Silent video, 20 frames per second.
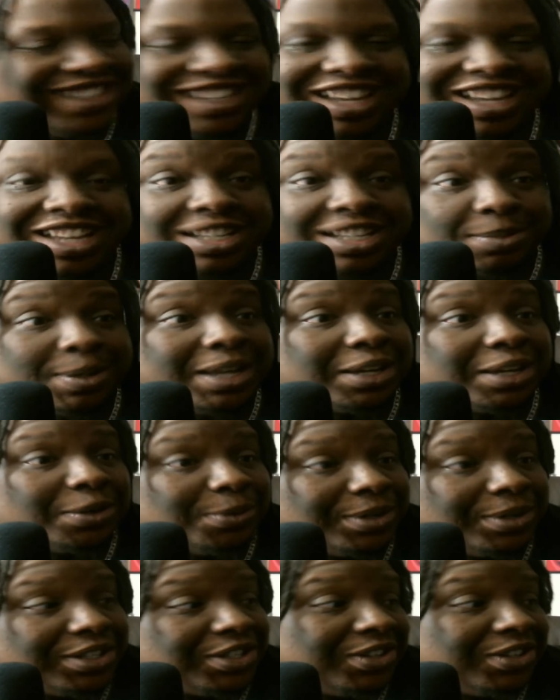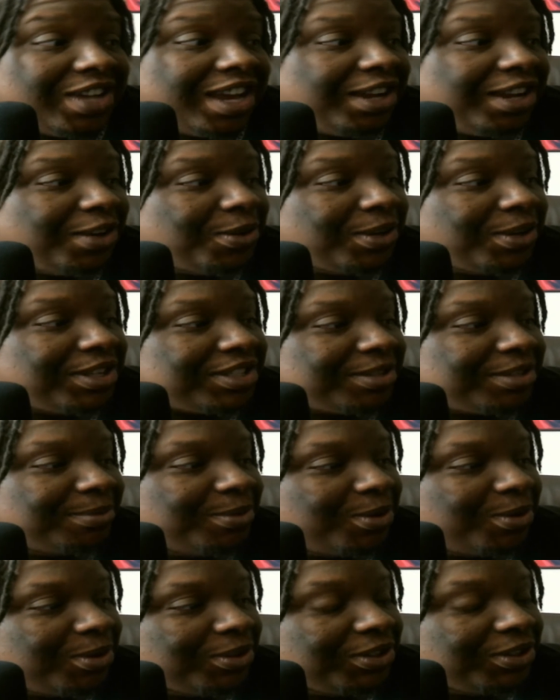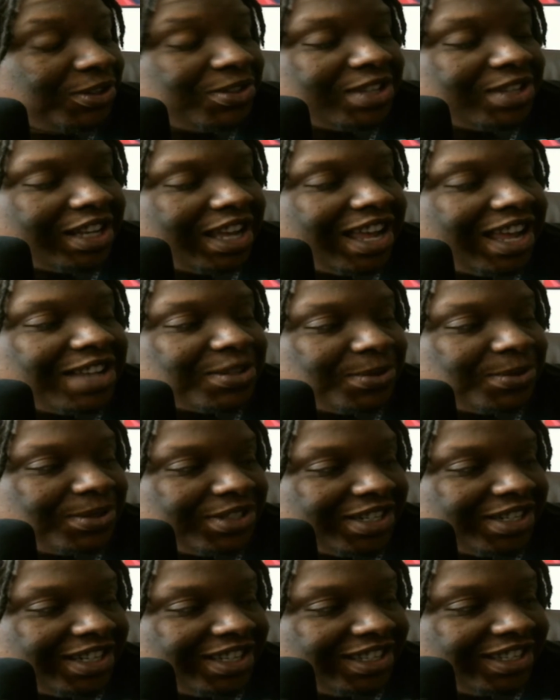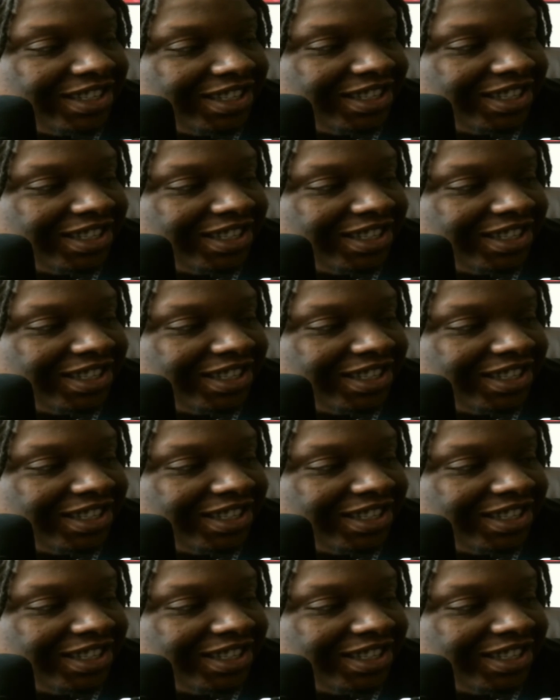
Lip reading: Speaking of which, you got to go get some more. Use the last one today.